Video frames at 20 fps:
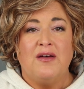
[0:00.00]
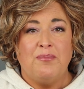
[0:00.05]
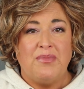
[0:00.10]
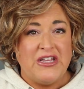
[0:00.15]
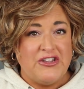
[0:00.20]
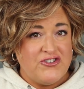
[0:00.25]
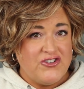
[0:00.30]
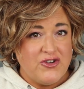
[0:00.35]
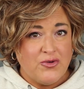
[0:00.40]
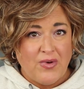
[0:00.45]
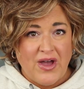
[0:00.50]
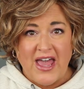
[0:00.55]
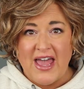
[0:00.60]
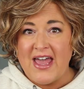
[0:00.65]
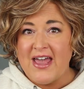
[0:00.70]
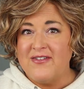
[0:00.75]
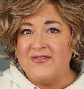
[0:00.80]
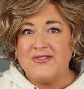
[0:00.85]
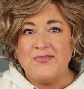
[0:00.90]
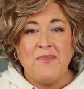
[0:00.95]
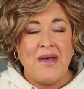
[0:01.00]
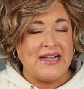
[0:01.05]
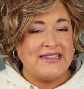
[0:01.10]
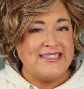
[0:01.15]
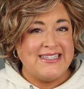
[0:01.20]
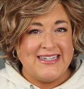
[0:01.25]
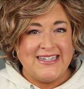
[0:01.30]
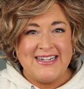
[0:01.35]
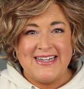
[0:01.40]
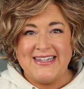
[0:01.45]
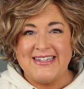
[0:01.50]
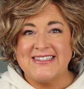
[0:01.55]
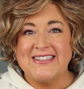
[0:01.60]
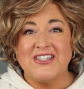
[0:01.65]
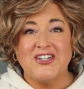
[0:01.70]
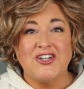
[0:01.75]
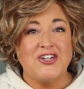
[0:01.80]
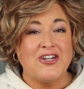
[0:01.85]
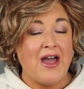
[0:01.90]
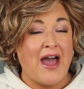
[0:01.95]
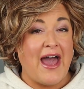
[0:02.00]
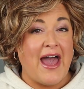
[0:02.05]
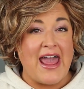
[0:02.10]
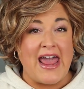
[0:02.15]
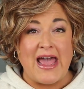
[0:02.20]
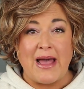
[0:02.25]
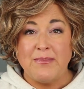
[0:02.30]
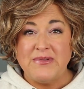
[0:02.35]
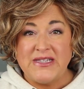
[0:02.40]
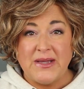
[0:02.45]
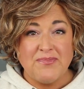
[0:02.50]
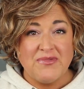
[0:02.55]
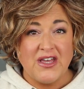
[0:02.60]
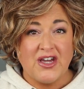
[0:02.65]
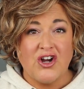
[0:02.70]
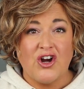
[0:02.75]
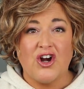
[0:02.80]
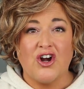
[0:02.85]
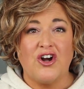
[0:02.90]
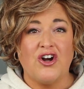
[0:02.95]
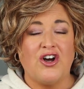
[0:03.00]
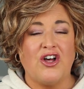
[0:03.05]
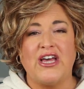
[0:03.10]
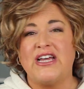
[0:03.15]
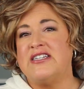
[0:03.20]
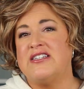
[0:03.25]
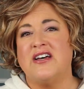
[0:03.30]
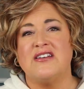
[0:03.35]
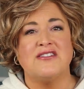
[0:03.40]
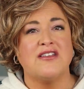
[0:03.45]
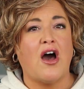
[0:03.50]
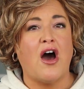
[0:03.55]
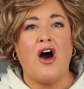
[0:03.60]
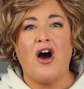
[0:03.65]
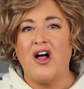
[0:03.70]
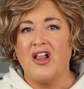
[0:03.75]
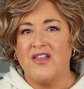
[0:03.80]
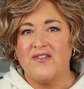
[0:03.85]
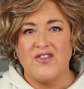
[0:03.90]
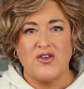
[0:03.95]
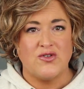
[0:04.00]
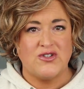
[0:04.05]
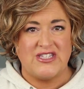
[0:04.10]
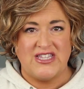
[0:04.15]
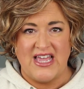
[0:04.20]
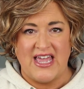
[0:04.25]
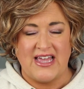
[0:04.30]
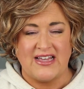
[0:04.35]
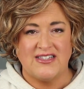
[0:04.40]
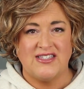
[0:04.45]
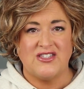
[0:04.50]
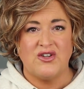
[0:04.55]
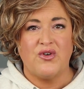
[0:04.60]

beachy waves, messiness, amps up the curl. It does all of those things.